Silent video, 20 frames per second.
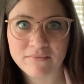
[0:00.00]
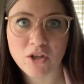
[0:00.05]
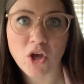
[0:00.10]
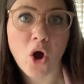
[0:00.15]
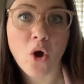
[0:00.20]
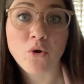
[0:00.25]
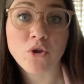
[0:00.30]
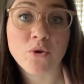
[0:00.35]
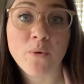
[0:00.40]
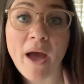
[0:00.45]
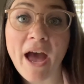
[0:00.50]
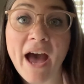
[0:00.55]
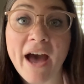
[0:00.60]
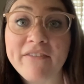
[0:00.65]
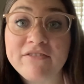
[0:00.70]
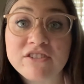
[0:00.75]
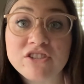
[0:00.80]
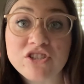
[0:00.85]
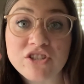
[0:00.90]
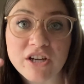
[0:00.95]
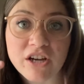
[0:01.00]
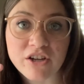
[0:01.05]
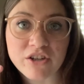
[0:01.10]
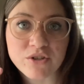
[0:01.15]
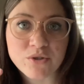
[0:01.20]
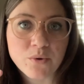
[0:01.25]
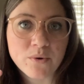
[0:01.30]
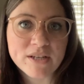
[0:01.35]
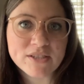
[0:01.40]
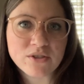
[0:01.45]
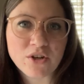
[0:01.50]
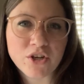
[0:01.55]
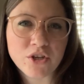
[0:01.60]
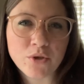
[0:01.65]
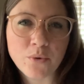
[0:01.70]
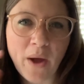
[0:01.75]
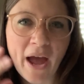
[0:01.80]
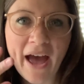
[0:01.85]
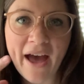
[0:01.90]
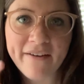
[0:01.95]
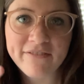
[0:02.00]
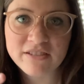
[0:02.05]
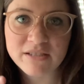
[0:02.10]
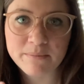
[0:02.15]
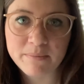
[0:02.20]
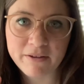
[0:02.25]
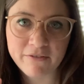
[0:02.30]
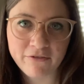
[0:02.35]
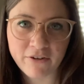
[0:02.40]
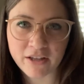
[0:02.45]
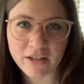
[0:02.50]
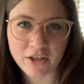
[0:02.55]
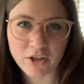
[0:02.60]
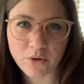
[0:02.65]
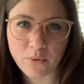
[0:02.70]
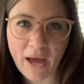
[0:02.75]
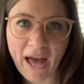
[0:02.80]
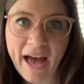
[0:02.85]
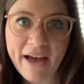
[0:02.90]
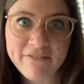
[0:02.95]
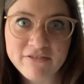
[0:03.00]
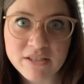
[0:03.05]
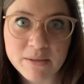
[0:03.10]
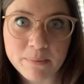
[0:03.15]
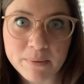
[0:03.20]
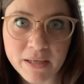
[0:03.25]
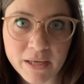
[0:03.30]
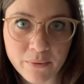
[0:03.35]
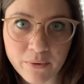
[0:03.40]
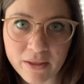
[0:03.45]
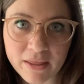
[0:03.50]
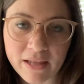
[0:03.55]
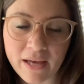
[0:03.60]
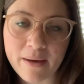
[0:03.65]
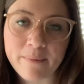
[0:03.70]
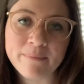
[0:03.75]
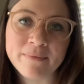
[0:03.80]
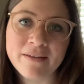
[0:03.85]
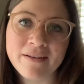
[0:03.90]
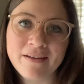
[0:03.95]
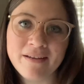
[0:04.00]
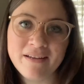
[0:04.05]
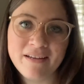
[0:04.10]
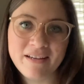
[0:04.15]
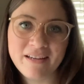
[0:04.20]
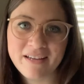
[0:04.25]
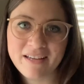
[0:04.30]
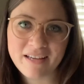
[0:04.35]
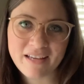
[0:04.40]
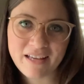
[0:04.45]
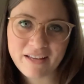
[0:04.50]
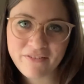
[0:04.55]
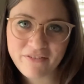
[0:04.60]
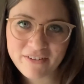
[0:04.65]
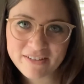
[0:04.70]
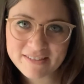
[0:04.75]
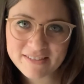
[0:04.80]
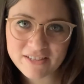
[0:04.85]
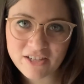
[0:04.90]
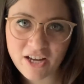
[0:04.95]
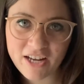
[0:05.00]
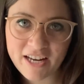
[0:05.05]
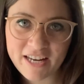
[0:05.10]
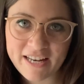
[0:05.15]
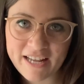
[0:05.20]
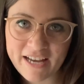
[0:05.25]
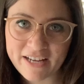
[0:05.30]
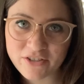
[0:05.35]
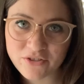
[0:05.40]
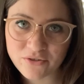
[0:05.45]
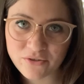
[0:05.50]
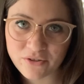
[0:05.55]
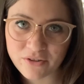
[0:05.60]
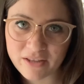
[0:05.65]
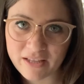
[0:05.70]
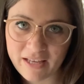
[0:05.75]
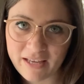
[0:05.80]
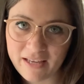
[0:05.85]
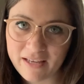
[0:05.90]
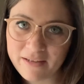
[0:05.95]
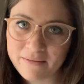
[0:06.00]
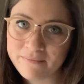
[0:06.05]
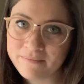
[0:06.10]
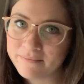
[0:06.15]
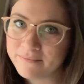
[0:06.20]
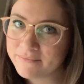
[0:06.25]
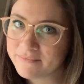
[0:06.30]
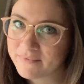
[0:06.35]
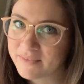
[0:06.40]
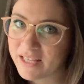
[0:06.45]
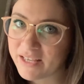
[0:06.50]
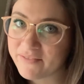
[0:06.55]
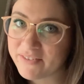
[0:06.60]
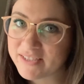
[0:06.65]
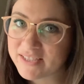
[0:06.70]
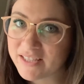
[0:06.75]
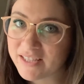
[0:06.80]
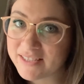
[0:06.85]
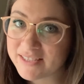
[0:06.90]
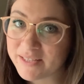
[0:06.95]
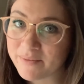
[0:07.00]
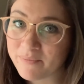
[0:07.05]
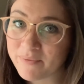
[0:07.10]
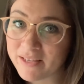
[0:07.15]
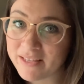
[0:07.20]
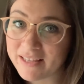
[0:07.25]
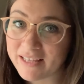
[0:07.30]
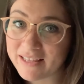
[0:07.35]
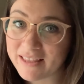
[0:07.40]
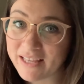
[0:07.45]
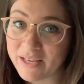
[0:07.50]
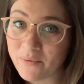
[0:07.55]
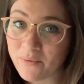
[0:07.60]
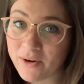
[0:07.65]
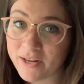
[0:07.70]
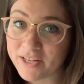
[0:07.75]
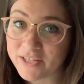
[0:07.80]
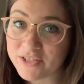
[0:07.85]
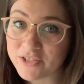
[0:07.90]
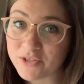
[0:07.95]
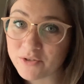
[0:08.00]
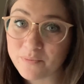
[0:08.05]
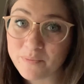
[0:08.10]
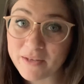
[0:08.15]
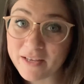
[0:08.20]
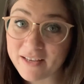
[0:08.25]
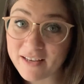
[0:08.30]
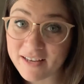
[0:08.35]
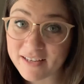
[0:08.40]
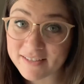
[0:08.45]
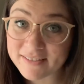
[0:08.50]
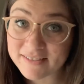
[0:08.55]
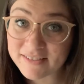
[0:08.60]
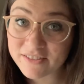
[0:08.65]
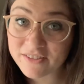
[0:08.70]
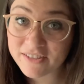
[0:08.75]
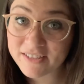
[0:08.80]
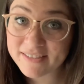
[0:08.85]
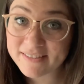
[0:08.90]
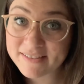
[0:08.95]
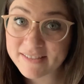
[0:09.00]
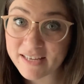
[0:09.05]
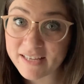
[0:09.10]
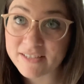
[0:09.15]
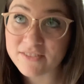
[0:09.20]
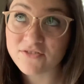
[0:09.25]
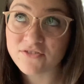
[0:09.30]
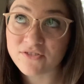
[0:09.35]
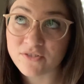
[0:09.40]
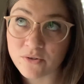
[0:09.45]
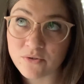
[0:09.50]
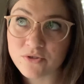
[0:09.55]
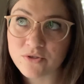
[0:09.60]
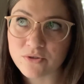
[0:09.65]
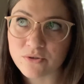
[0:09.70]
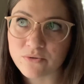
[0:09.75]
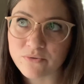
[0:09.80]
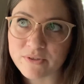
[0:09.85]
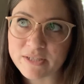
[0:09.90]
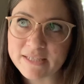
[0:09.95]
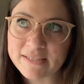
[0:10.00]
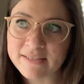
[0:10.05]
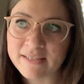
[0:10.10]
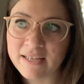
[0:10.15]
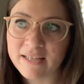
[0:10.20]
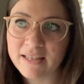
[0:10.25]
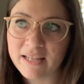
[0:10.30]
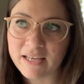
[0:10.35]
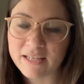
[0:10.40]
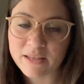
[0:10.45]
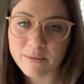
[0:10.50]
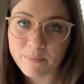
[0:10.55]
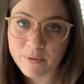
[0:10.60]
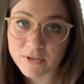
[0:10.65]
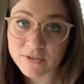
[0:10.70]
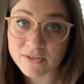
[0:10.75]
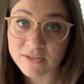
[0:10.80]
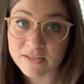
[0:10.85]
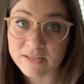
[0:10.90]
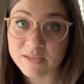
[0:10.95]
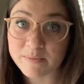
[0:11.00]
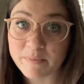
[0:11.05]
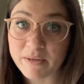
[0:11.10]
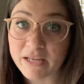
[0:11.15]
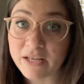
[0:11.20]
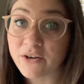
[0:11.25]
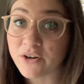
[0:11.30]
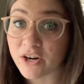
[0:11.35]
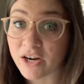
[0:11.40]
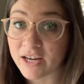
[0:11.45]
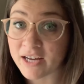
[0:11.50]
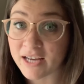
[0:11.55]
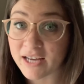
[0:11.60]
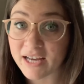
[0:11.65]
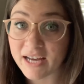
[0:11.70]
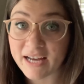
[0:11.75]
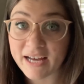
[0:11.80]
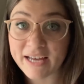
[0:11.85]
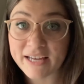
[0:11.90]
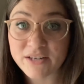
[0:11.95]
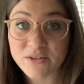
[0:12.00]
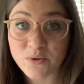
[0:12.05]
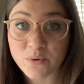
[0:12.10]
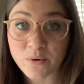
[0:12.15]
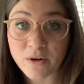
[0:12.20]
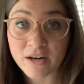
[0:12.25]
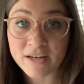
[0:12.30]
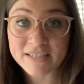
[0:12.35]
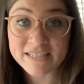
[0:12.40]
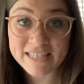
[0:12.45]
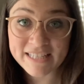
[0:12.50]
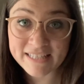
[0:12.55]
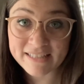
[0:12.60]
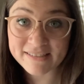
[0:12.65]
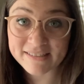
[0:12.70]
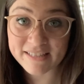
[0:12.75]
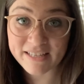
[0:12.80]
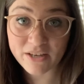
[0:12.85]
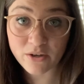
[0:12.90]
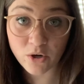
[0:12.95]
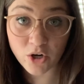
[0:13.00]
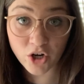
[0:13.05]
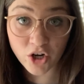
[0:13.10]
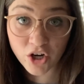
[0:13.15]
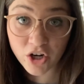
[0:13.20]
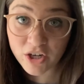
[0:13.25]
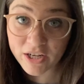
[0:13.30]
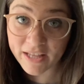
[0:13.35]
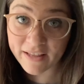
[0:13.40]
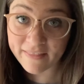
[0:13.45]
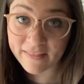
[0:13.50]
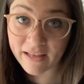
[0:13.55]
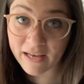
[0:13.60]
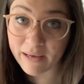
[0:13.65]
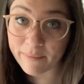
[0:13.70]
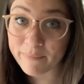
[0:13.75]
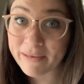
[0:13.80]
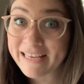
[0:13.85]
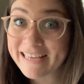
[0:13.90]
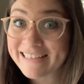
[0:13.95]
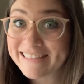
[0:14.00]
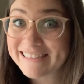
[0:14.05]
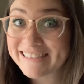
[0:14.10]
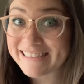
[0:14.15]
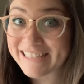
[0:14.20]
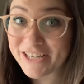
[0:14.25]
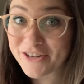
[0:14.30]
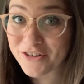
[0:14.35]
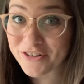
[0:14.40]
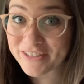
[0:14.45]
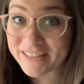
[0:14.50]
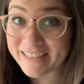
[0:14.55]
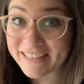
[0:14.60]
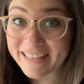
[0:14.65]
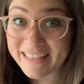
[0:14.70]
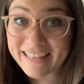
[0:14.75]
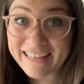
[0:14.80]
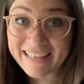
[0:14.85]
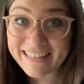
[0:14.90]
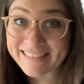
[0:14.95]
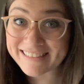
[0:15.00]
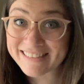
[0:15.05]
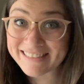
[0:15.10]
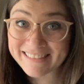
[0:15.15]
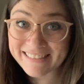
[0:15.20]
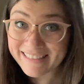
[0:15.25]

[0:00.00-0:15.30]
oh, you have to share your toys, or you have to be friendly. You have to play with them. If it's not a natural thing, if it's not something that they want to do because there is a social reason, like the person's mean or unkind or teasing or hurting them secretly and